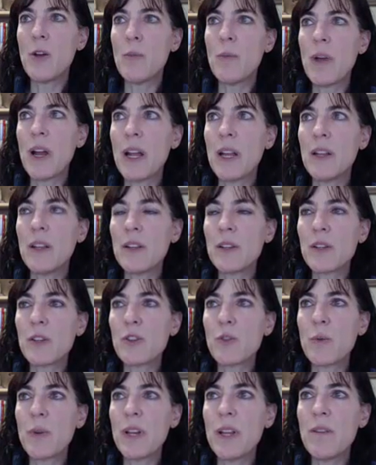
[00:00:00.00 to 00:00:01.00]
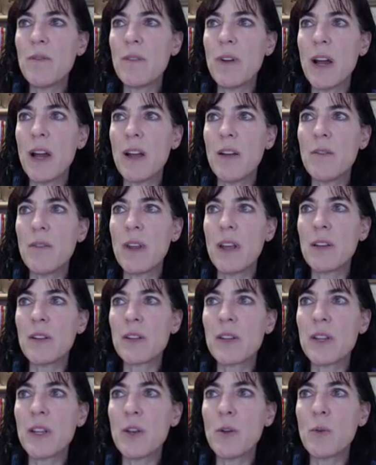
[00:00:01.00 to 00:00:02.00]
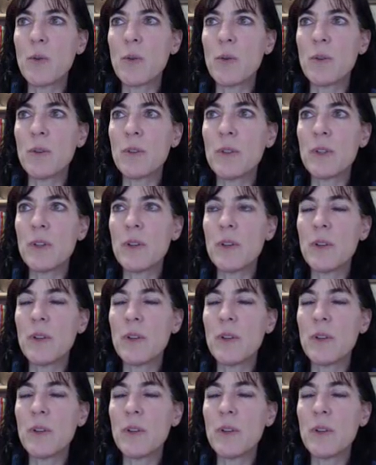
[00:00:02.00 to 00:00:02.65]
minus 25, that's the old.